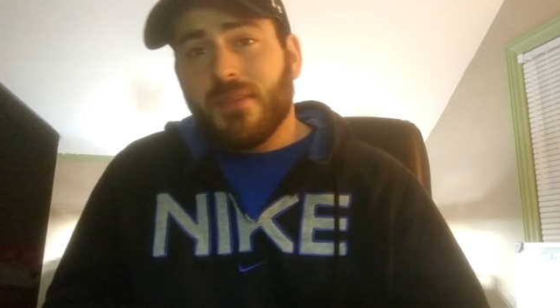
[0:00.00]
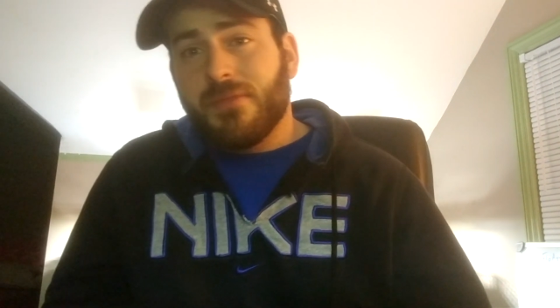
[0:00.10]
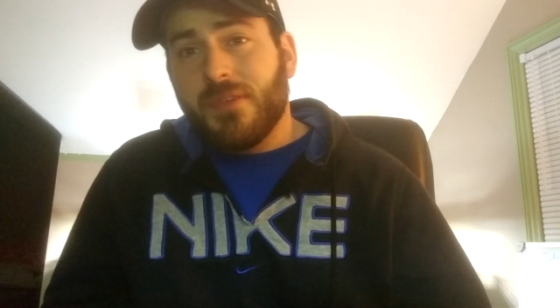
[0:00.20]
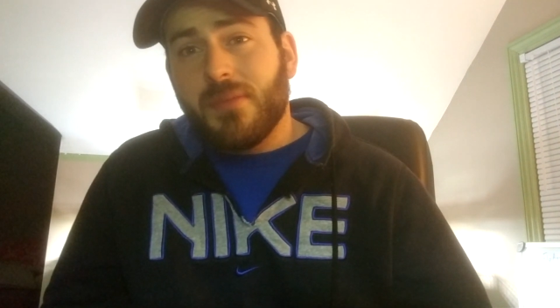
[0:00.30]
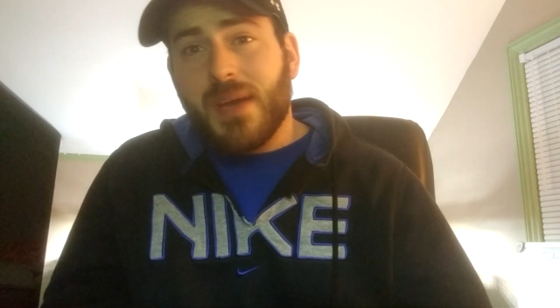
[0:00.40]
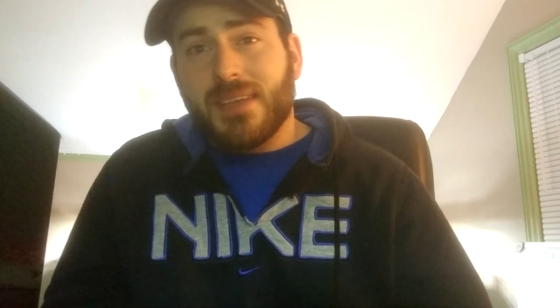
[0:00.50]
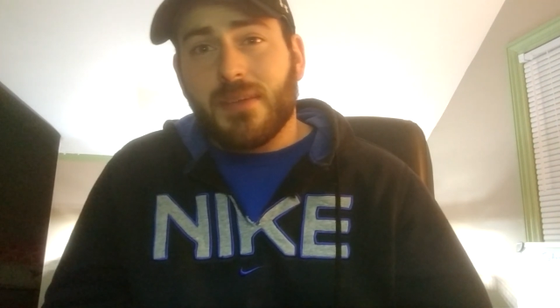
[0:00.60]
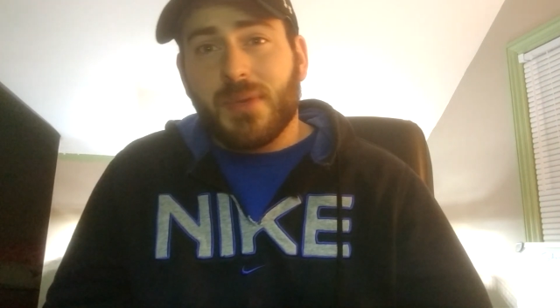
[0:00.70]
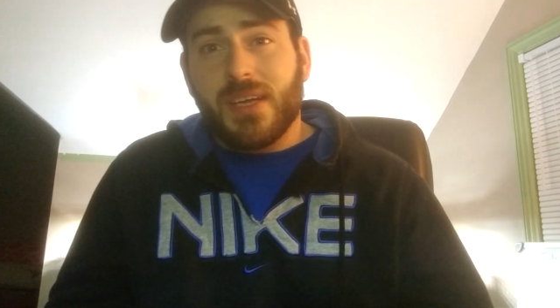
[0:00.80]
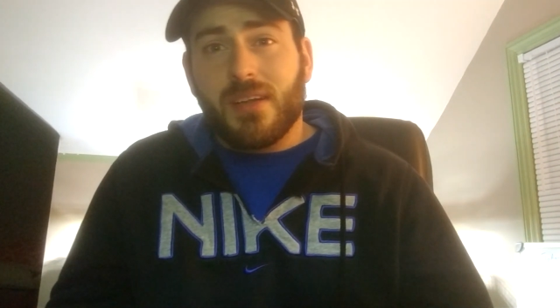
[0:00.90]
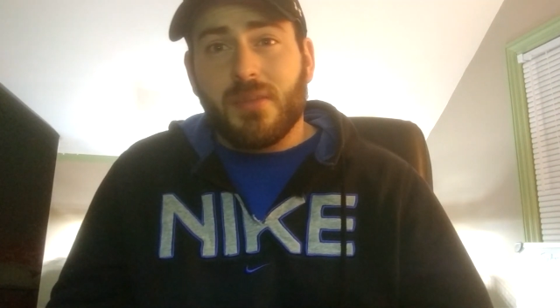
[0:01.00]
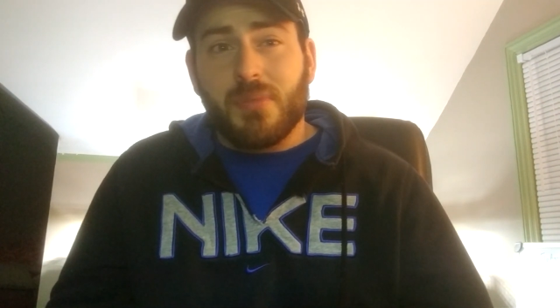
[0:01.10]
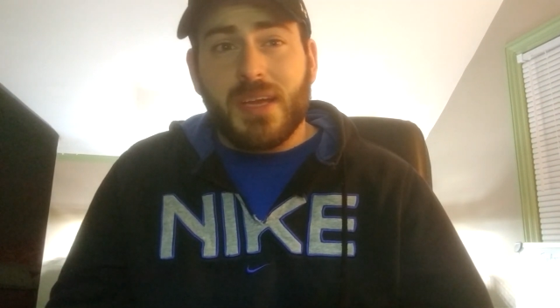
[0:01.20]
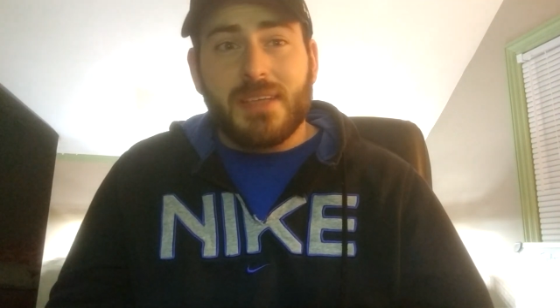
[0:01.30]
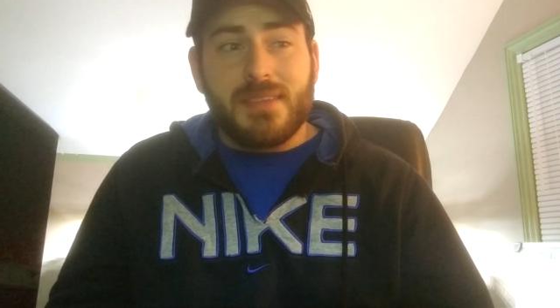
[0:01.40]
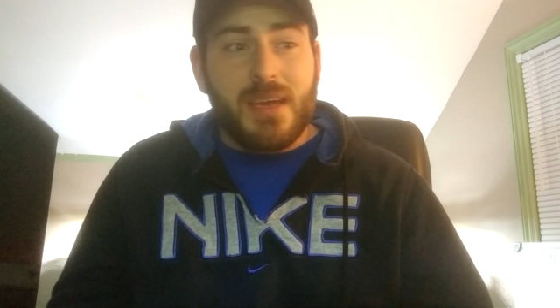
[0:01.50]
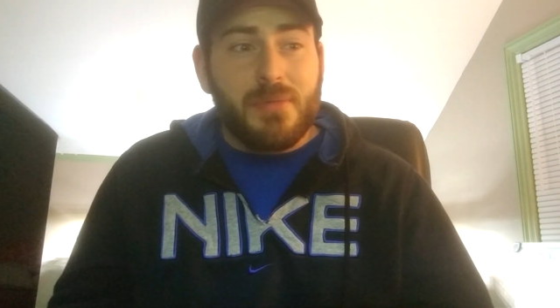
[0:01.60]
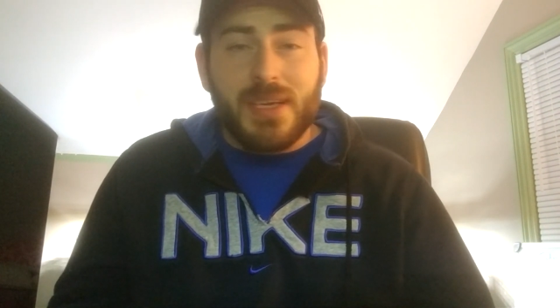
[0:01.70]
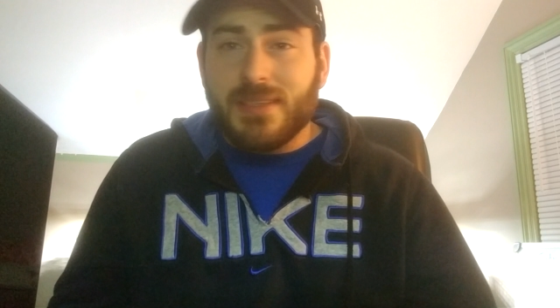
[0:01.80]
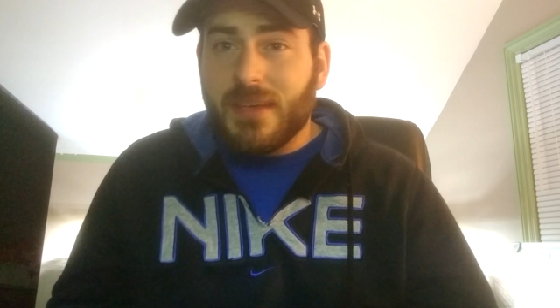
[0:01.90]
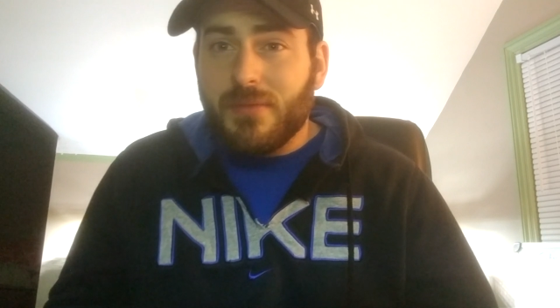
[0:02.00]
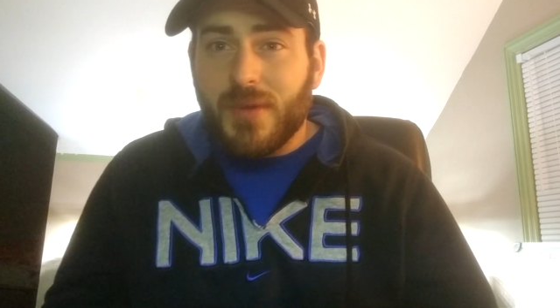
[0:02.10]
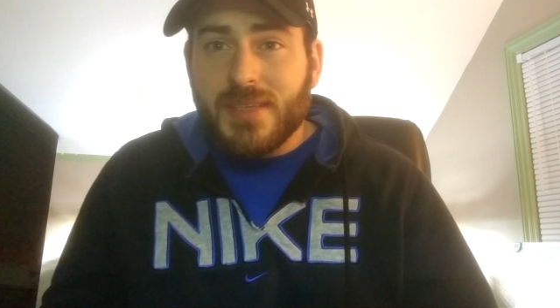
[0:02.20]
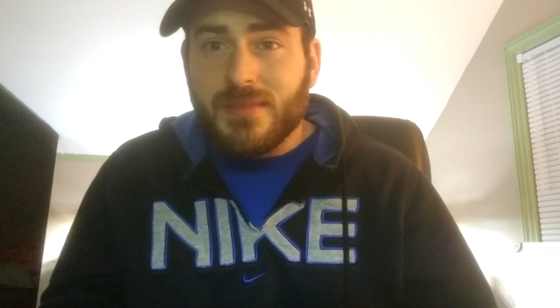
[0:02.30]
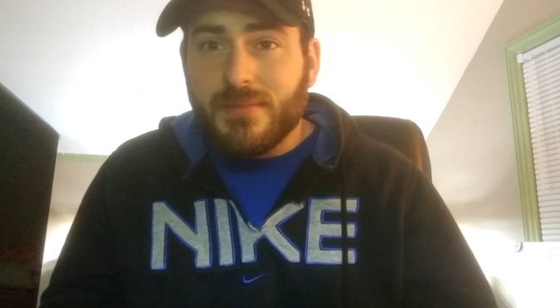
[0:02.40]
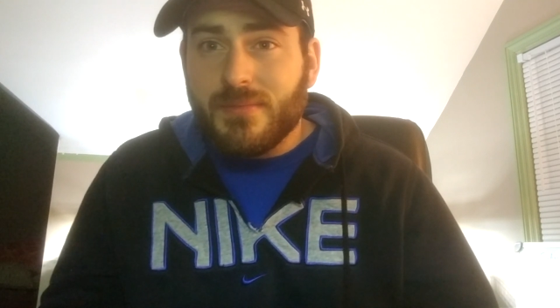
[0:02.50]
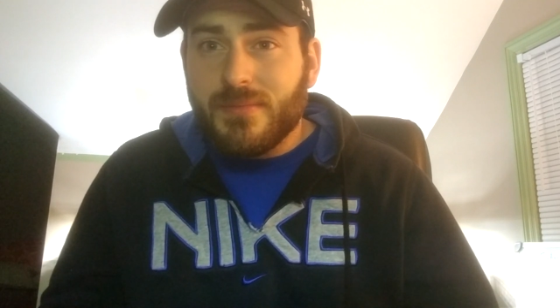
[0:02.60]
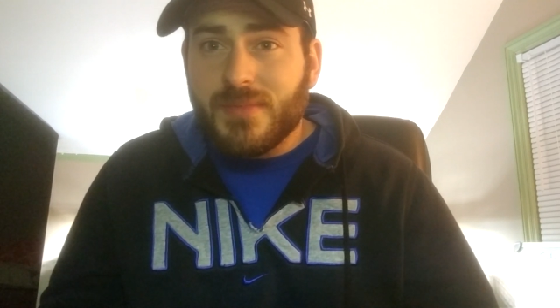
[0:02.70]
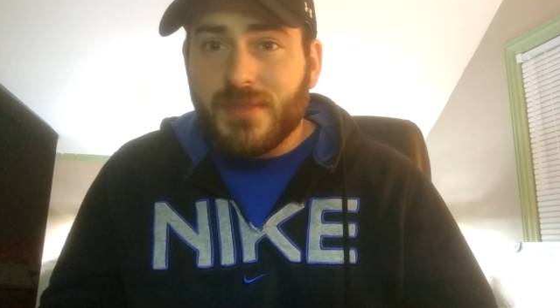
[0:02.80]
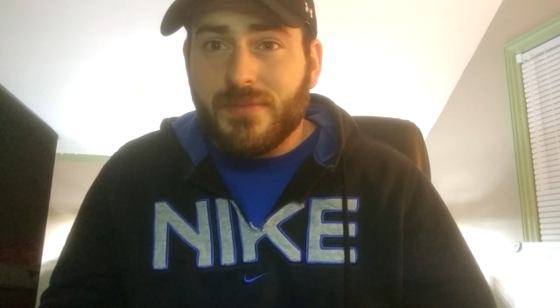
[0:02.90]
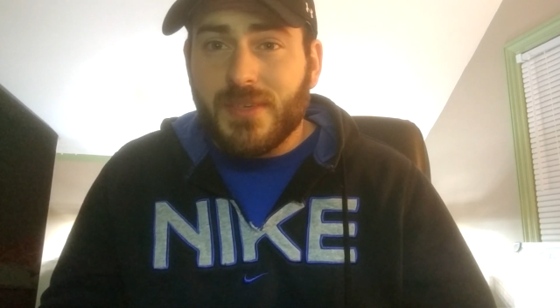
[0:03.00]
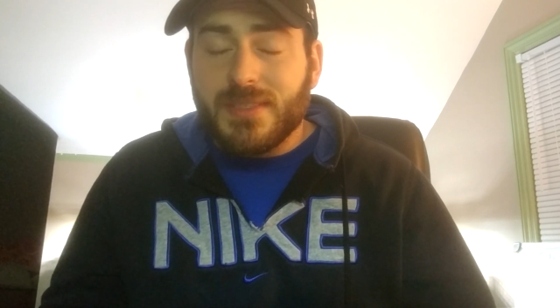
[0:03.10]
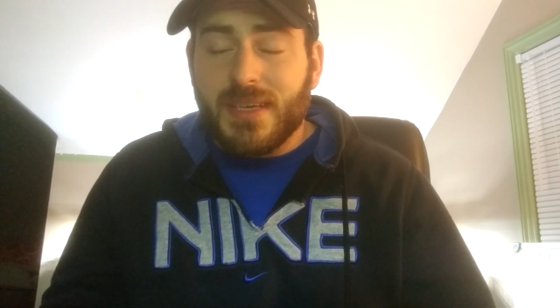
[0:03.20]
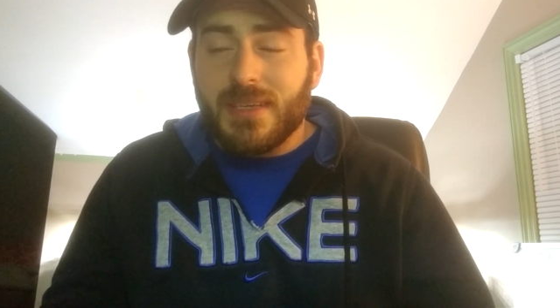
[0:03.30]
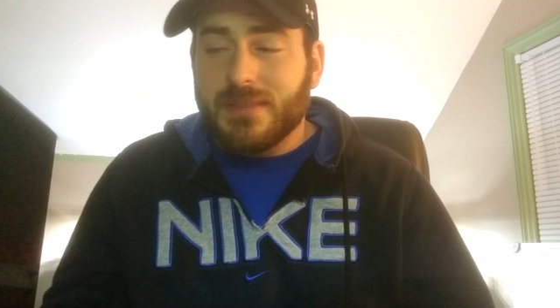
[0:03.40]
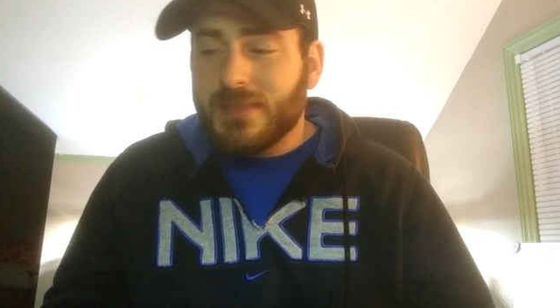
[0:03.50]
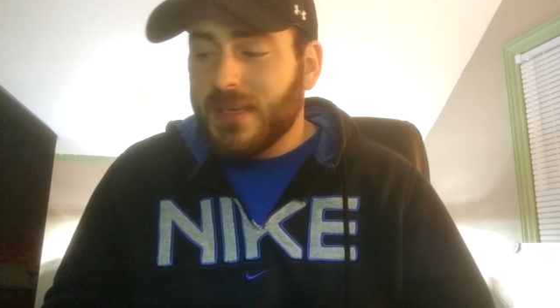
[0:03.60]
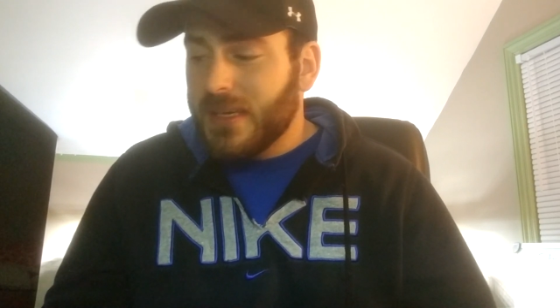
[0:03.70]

the feedback that we get on the plants, and we get to give away some free tanks.